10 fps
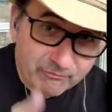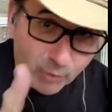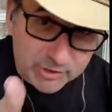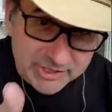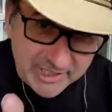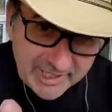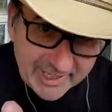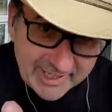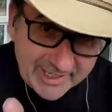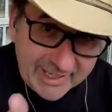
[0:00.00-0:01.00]

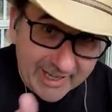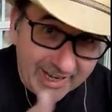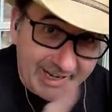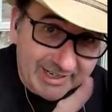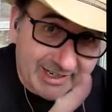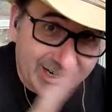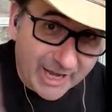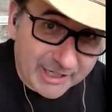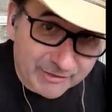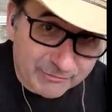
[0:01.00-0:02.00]
Fortunately, I did
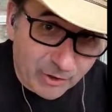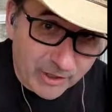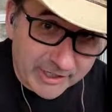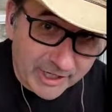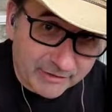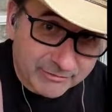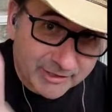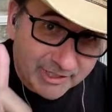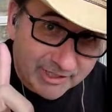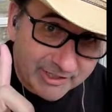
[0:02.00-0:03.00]
not get far enough
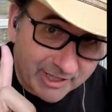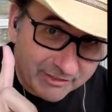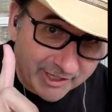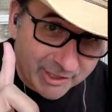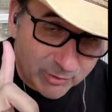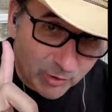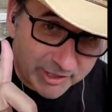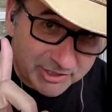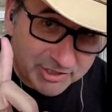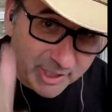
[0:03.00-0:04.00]
that things were
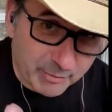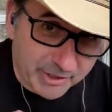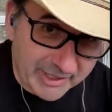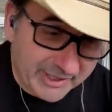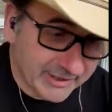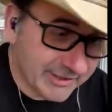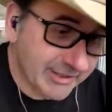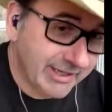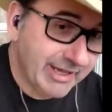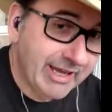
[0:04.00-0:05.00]
in jeopardy.
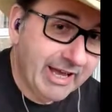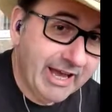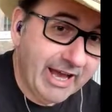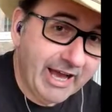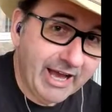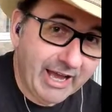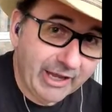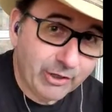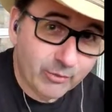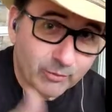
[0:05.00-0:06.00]

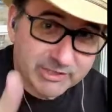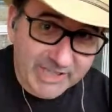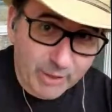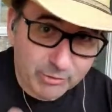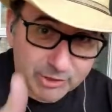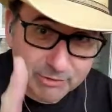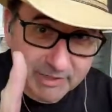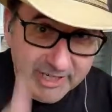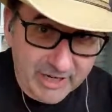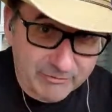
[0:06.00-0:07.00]
I was able to
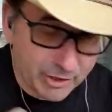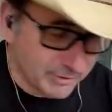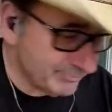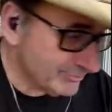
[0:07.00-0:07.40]
recover.